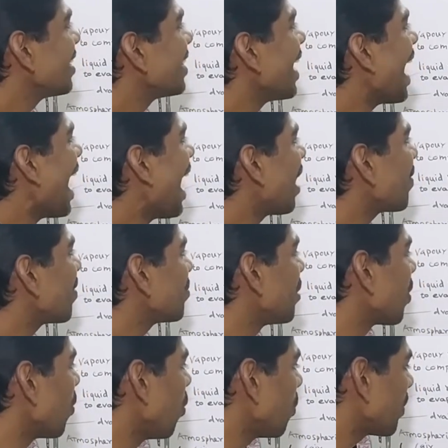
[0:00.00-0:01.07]
The air from
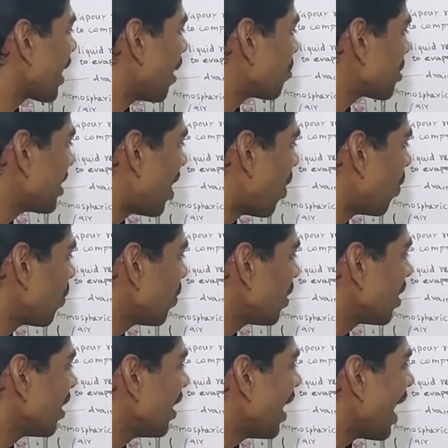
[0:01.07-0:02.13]
the room comes down
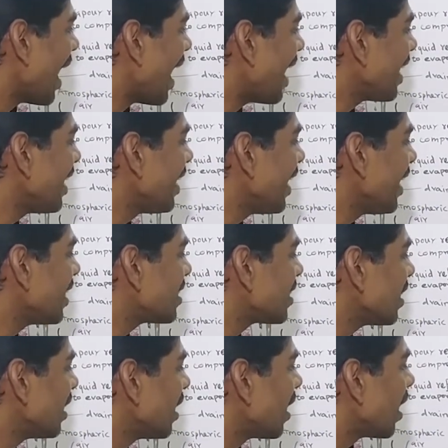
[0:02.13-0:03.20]
and it
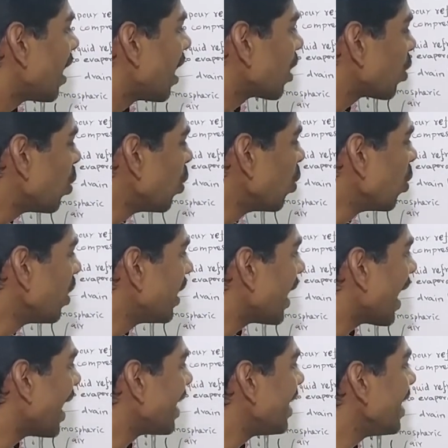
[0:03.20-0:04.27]
is cooled
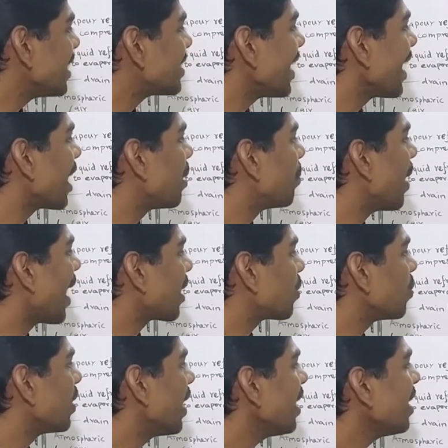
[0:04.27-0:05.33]
and it is taken back
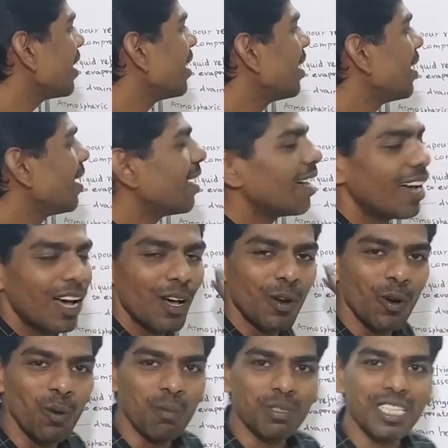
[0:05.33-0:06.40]
to the
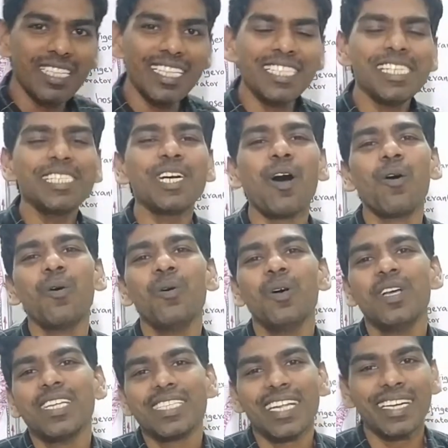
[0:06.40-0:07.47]
rooms. This is how
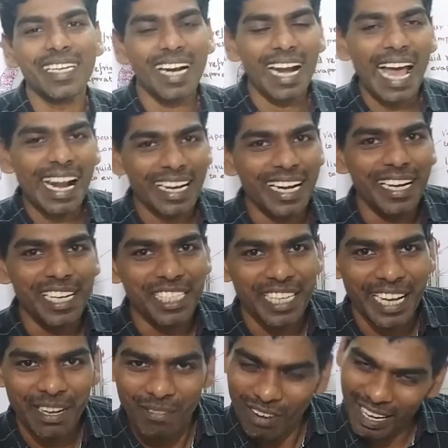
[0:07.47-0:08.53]
central air
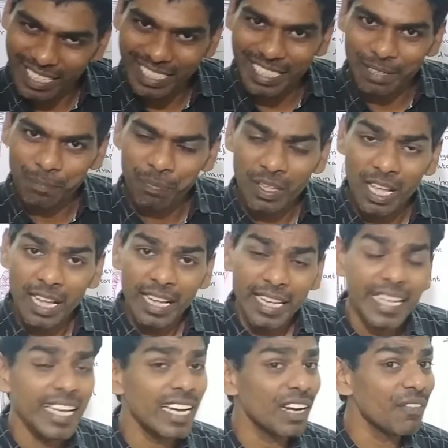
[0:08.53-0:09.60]
conditioning works.
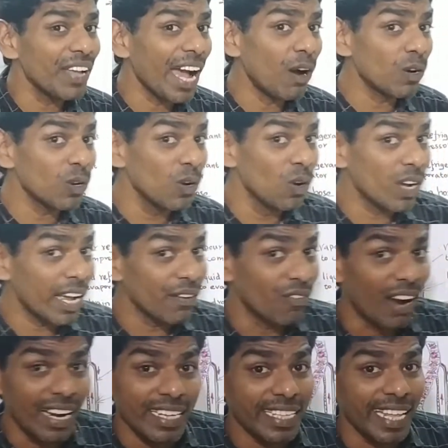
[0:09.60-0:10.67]
Here we have to look at
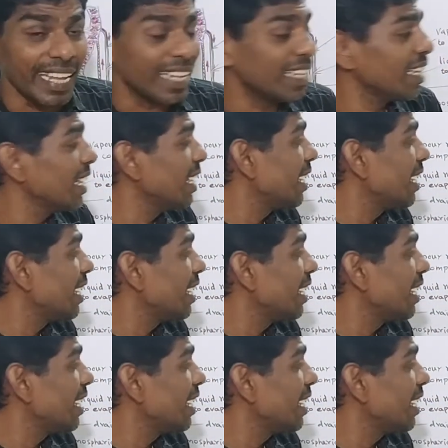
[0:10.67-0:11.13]
one thing.